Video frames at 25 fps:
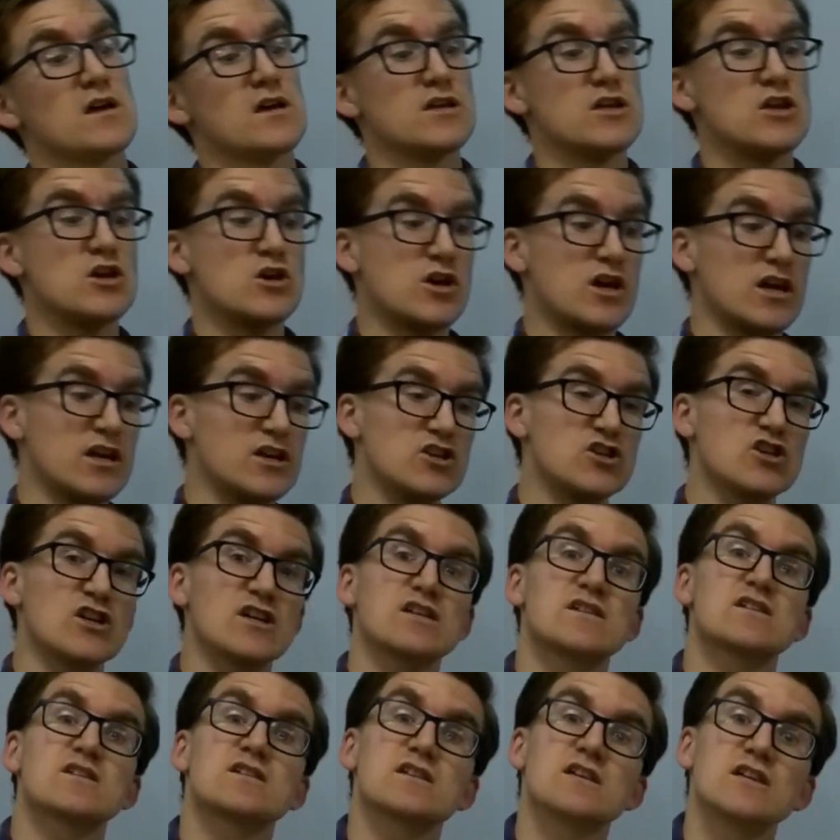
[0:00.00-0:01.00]
You can
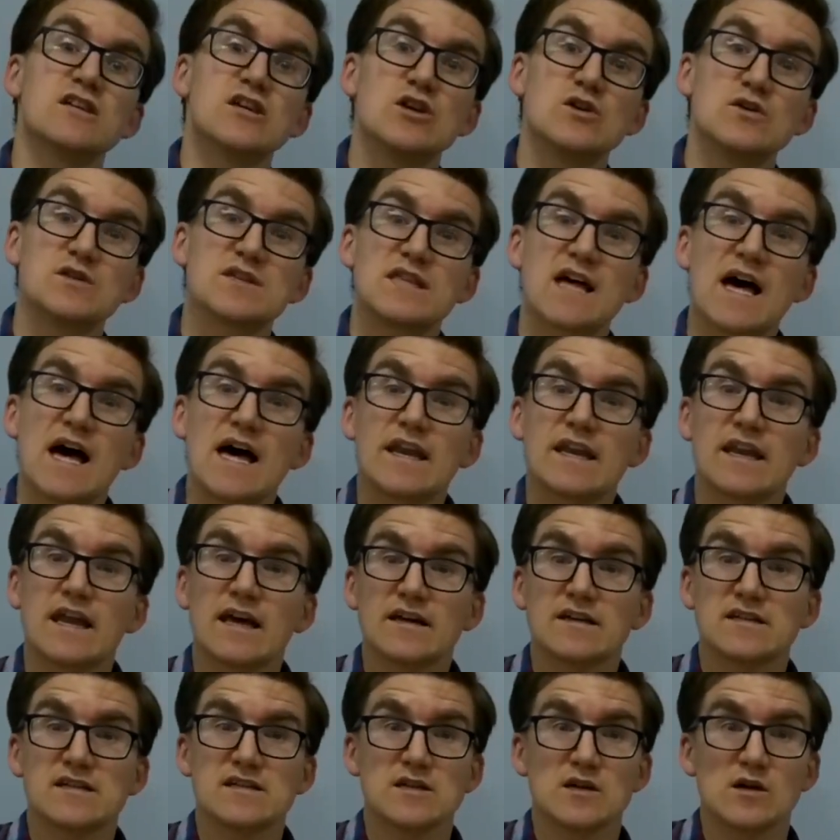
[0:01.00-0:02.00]
just use that
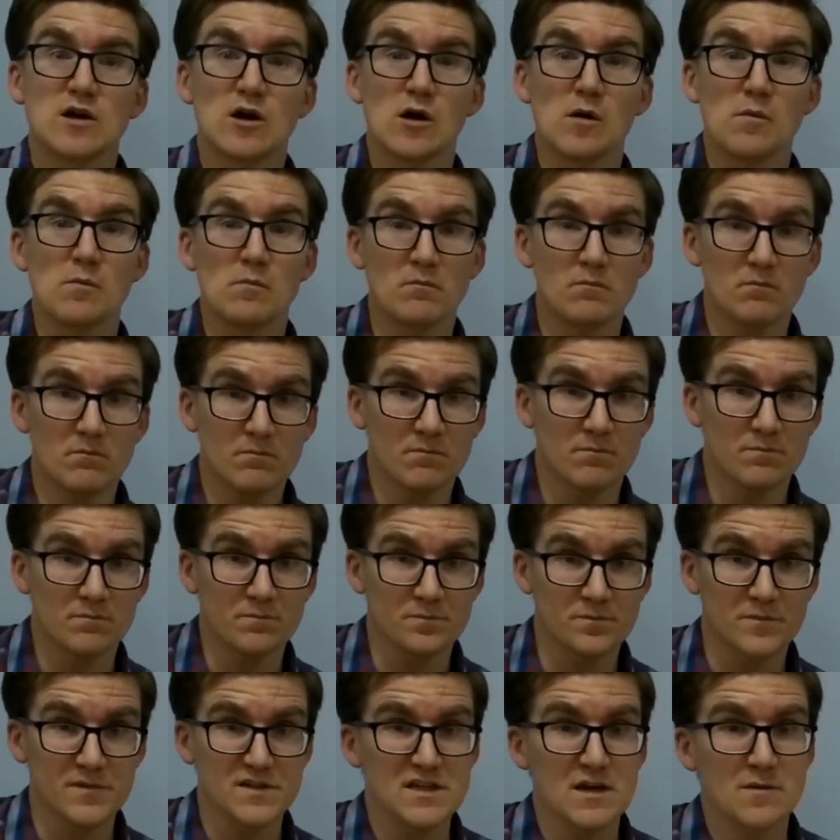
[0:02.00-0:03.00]
next
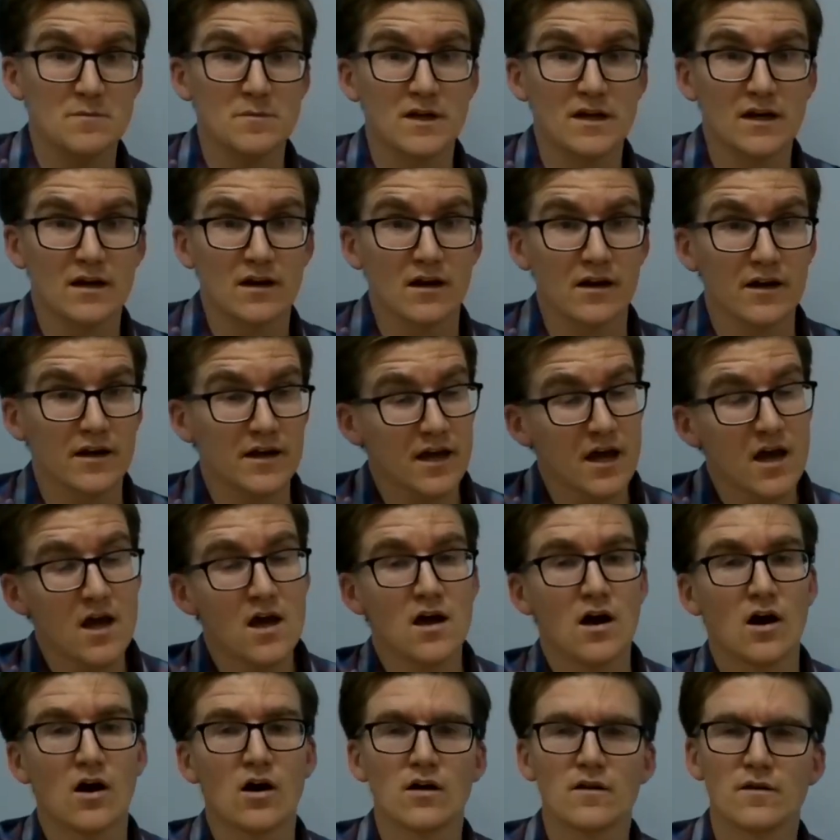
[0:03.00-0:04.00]
time. Something like,
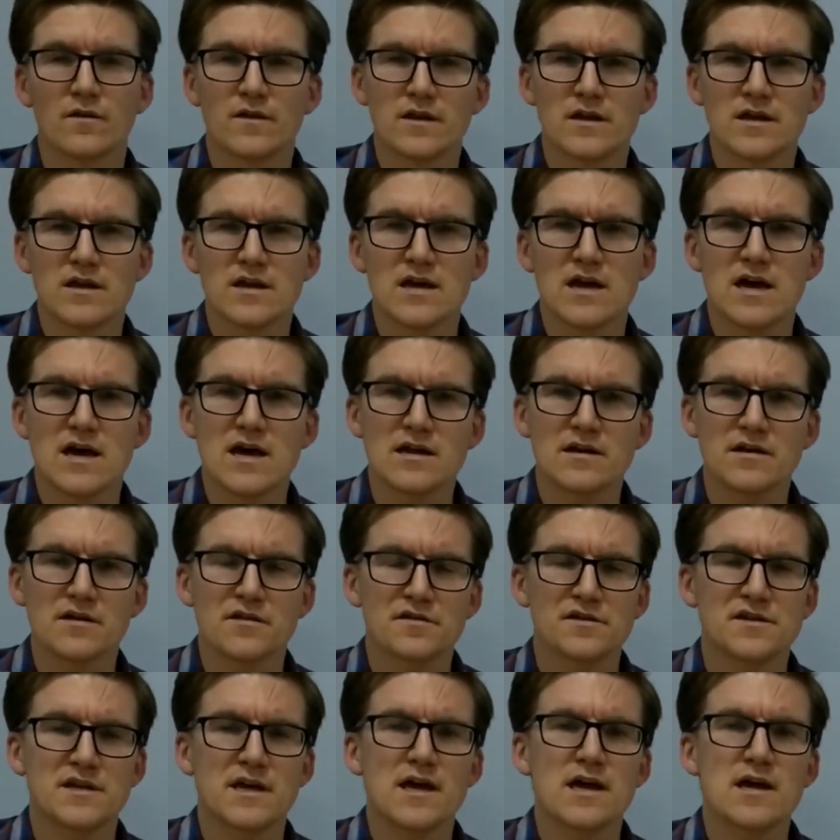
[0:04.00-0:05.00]
on the
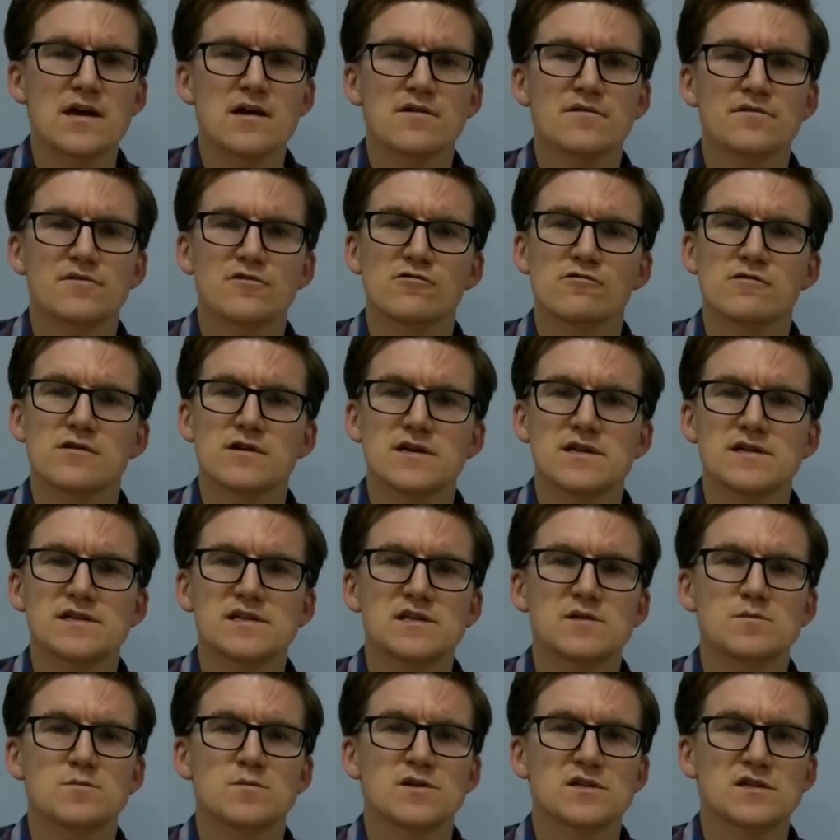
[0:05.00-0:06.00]
nth day of
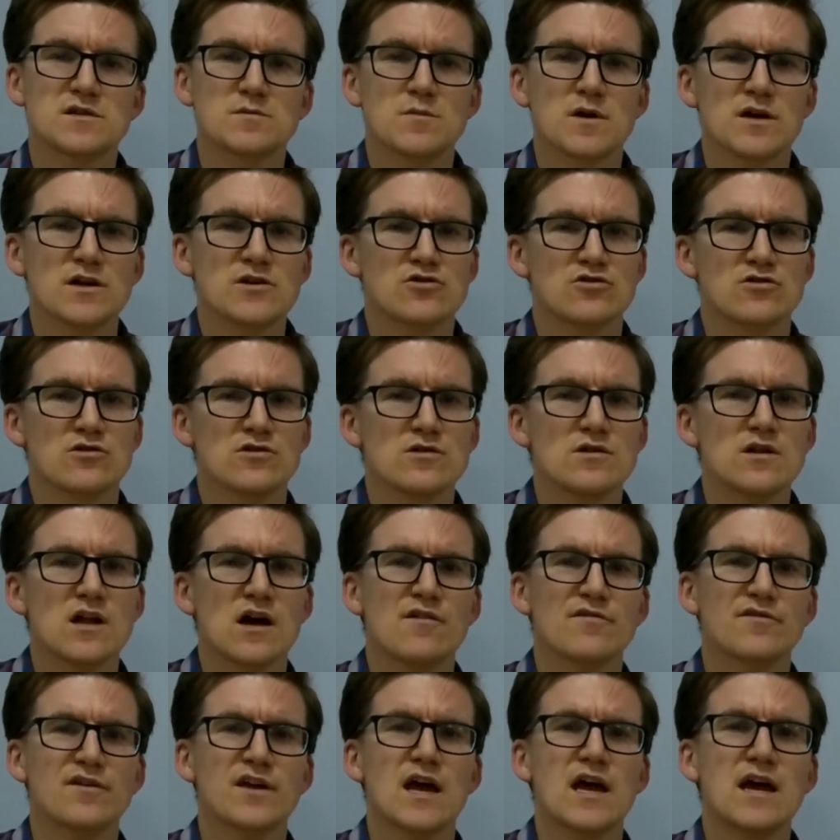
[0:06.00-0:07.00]
Christmas, my true
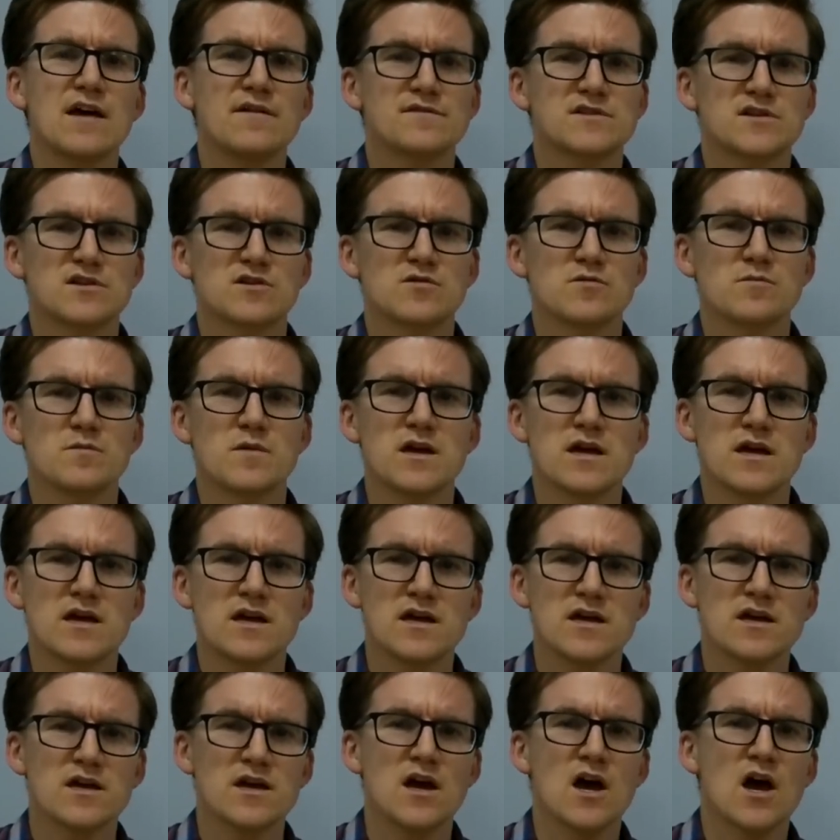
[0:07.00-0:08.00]
love gave to
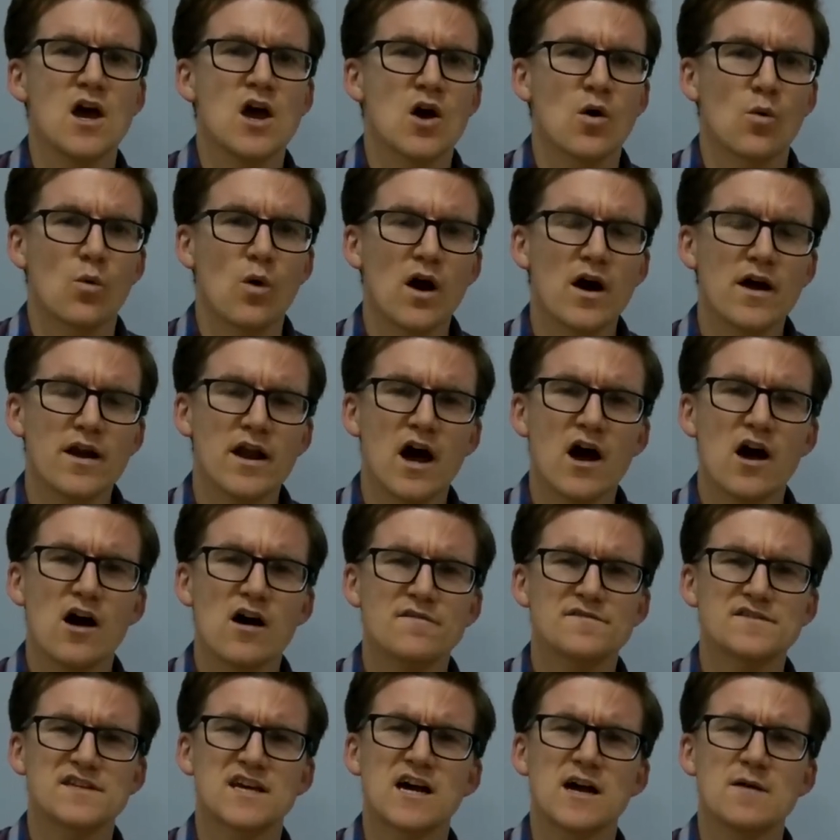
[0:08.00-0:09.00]
me
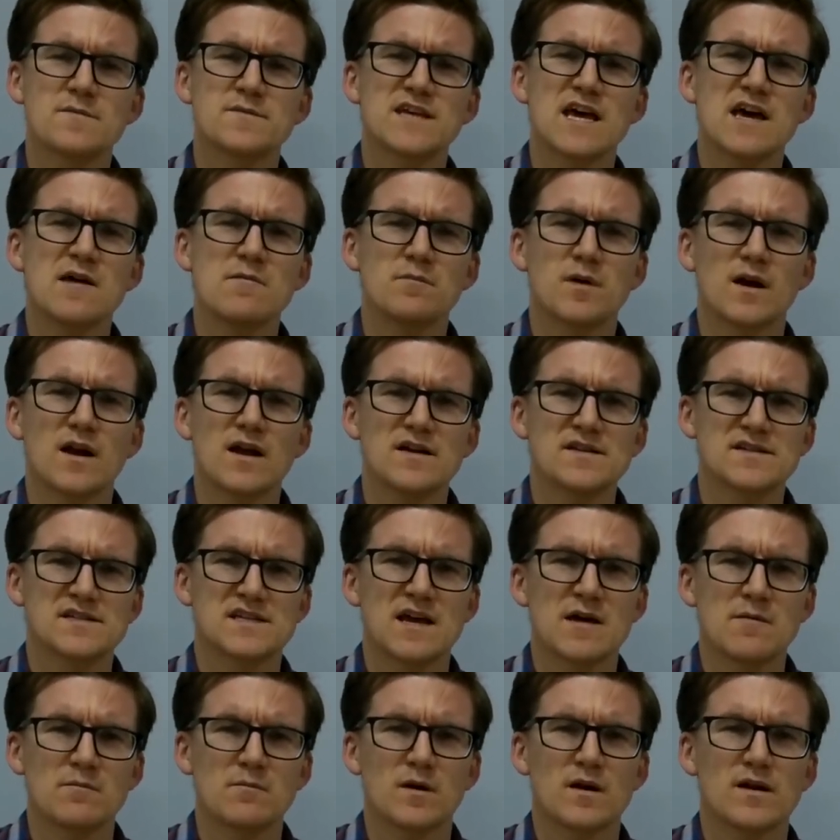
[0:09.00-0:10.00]
1/2 times n plus
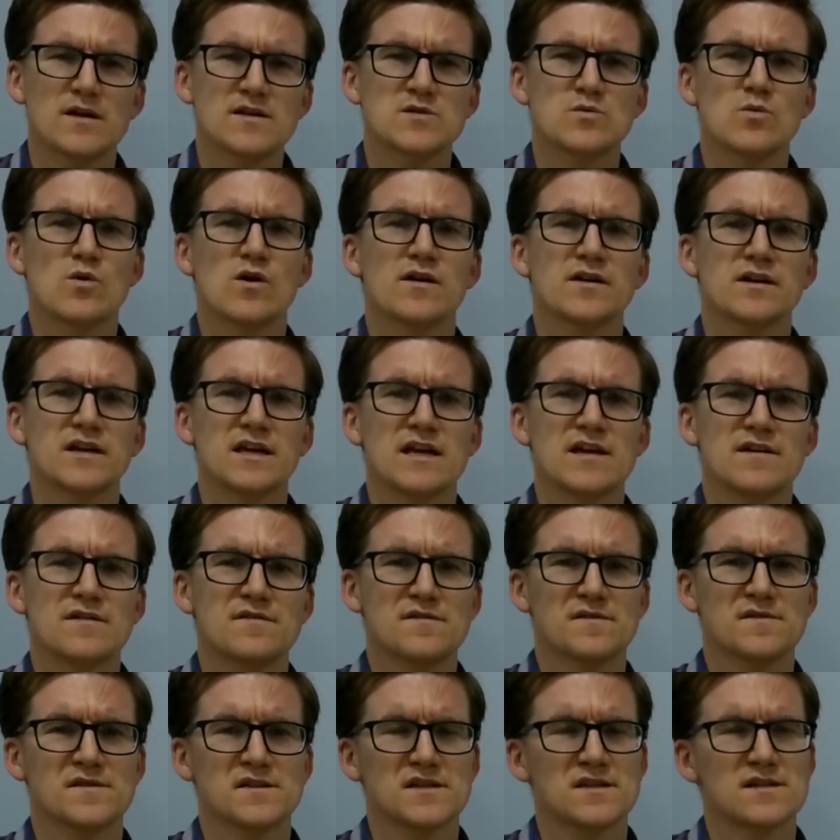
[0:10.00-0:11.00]
n plus 1
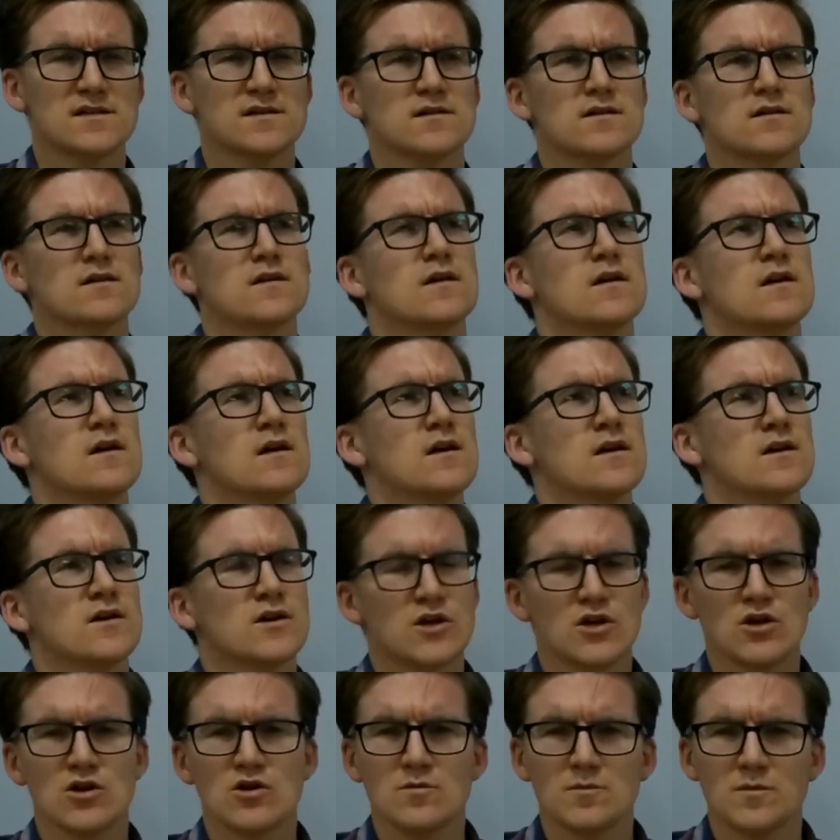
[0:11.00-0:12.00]
gifts
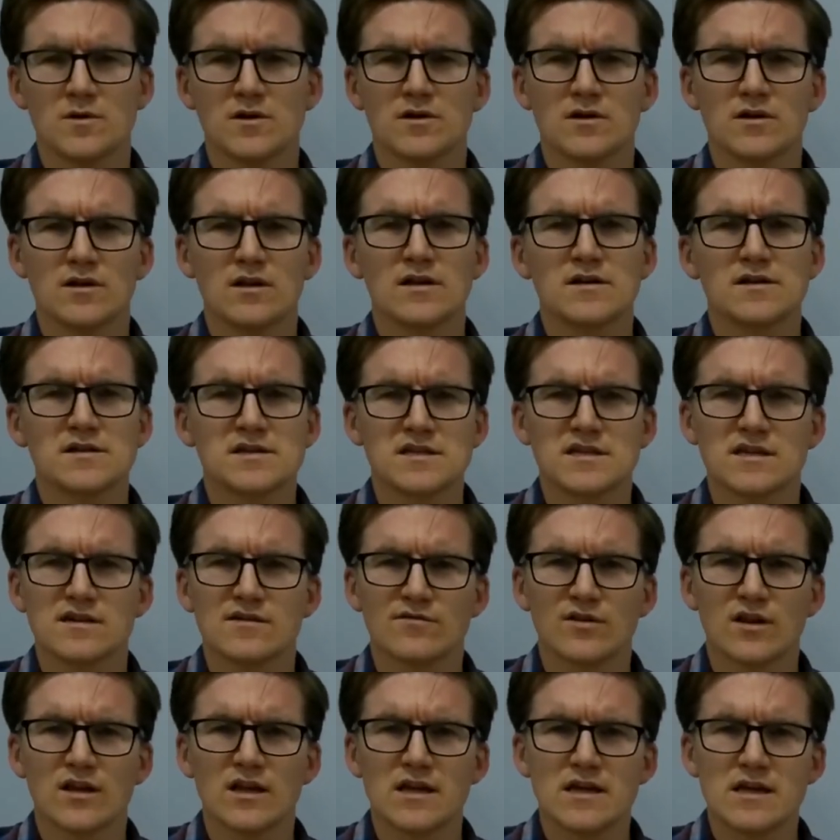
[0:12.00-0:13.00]

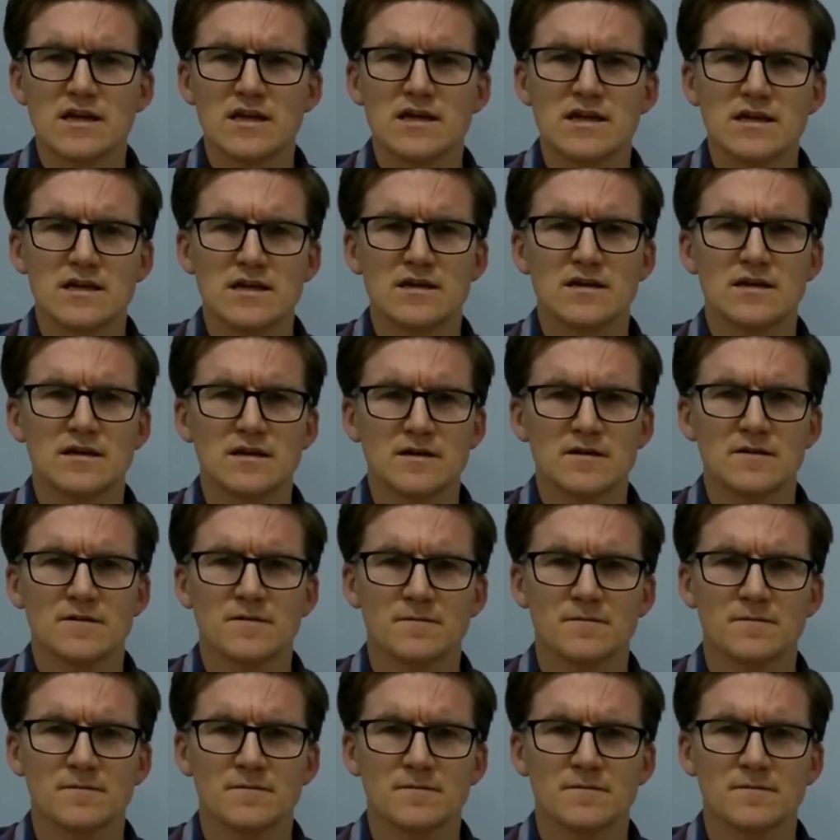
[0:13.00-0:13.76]
cumulatively.